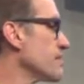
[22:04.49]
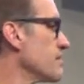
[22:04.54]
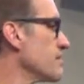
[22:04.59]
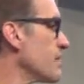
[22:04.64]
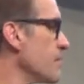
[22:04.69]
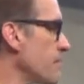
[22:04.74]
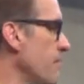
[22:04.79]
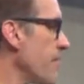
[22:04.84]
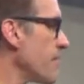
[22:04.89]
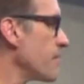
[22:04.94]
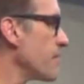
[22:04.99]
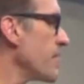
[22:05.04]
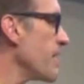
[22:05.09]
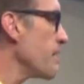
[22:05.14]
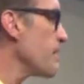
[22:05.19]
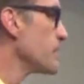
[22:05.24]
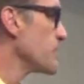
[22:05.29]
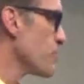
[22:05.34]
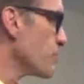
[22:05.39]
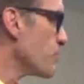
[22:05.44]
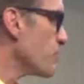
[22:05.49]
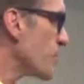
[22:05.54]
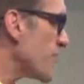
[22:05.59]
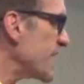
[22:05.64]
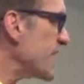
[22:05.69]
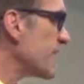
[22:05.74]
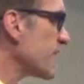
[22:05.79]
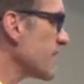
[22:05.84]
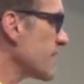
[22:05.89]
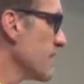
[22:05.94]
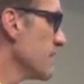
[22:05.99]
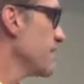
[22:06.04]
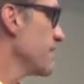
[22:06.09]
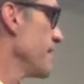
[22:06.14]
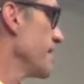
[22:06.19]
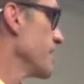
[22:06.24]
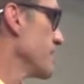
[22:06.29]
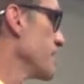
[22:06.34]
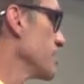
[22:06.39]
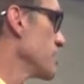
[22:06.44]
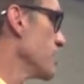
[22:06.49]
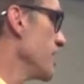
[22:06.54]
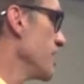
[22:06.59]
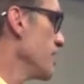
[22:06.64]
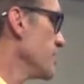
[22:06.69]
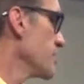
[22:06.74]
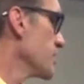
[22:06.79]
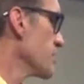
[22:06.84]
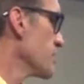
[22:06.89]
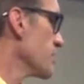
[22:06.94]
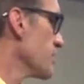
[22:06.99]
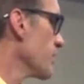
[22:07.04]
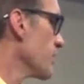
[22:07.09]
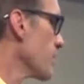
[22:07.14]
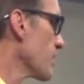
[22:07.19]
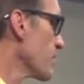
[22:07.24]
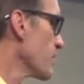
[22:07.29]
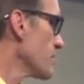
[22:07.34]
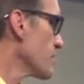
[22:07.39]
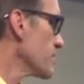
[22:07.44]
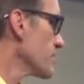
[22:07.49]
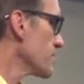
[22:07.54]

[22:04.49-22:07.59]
We might be able to really affect the direction of the world.